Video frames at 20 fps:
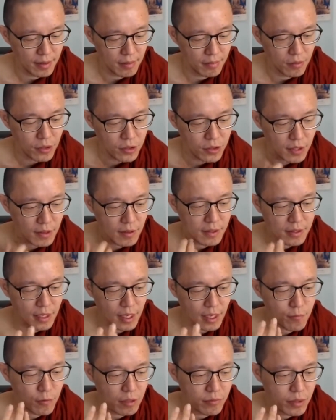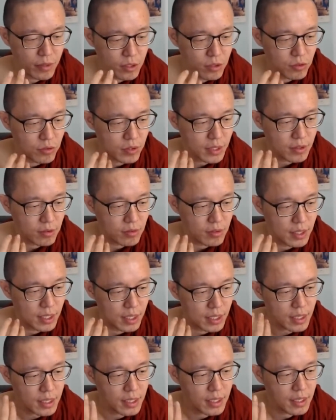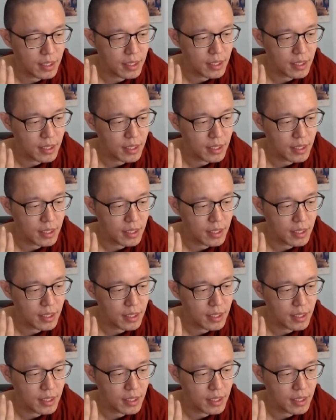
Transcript: most of the time when we do it today,